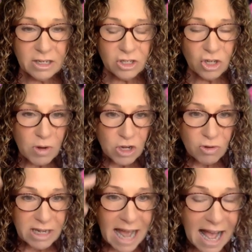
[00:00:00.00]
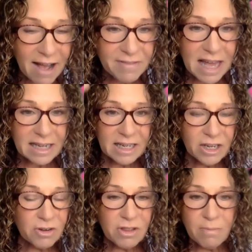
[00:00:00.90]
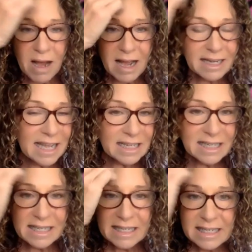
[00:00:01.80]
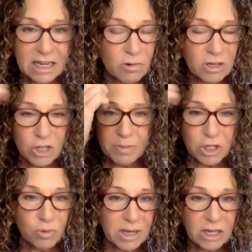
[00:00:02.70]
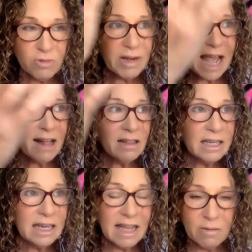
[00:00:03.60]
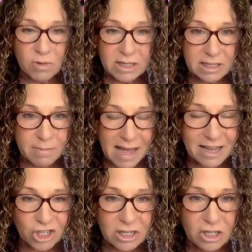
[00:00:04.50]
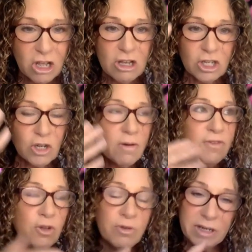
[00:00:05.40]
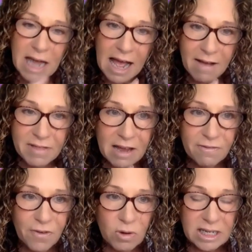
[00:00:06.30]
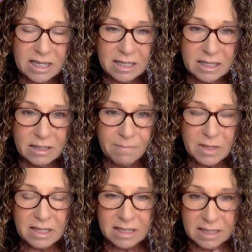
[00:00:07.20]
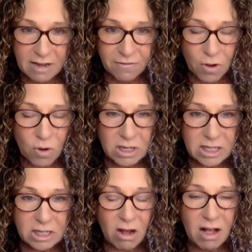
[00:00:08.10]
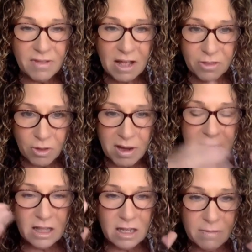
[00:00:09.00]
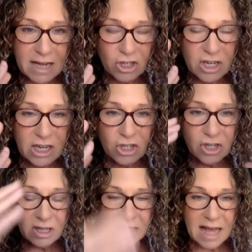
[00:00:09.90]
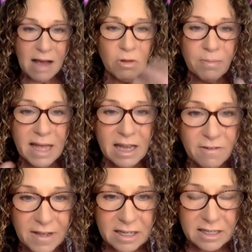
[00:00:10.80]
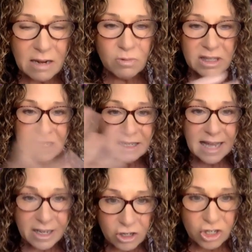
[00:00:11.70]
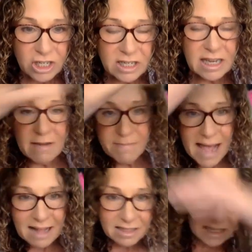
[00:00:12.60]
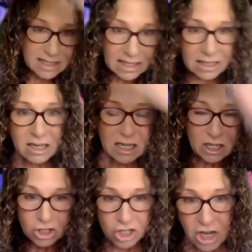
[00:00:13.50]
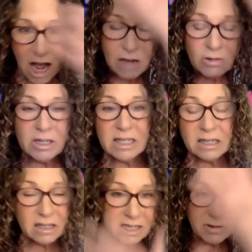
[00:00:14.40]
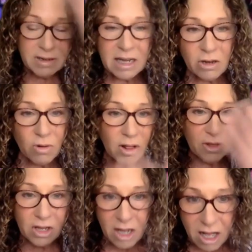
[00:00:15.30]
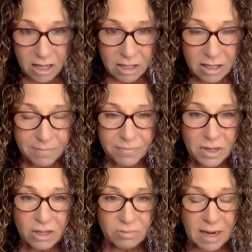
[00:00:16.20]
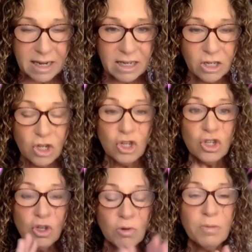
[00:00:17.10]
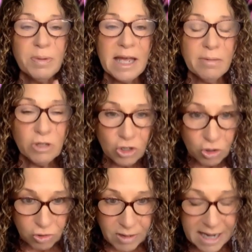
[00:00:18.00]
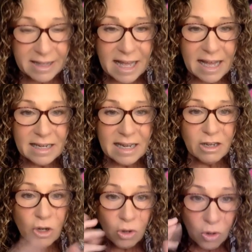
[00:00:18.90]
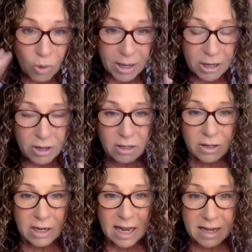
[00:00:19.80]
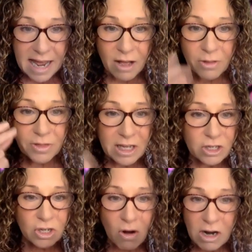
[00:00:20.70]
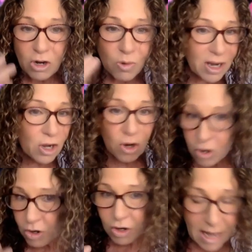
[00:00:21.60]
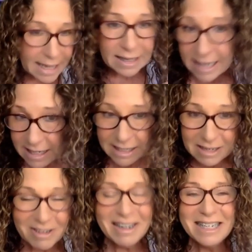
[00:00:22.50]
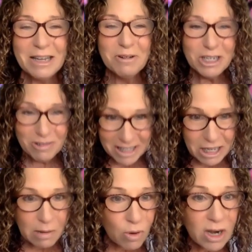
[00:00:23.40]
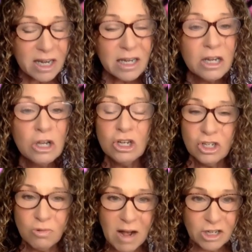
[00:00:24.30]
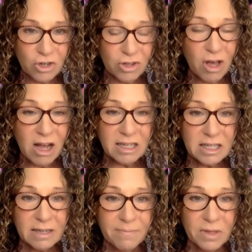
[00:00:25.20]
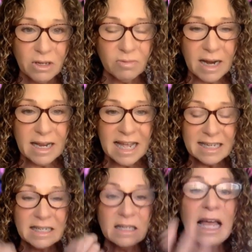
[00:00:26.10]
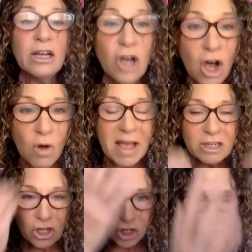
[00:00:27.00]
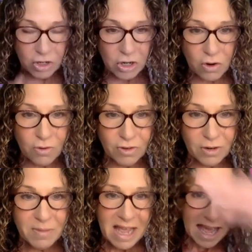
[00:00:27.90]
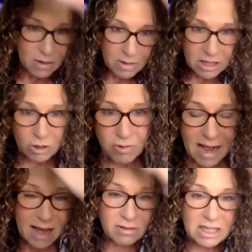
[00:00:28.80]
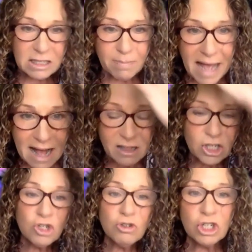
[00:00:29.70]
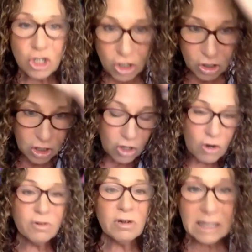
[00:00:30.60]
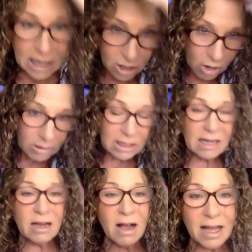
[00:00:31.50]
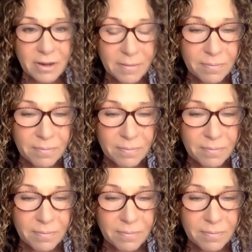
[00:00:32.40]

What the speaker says: So when you can have that here, the mind can't distinguish between reality and what's imagined. So if you can have that focus, stay focused on that thought and the imagination, that will manifest. And with these energies and balancing the chakras and clearing out all the gunk, right, you will be able to create that quicker. And now things are quicker like this. So it's really important to watch your thoughts, right? And to let go and to turn it over. And when the crown is balanced, you can turn it over and let go and let God.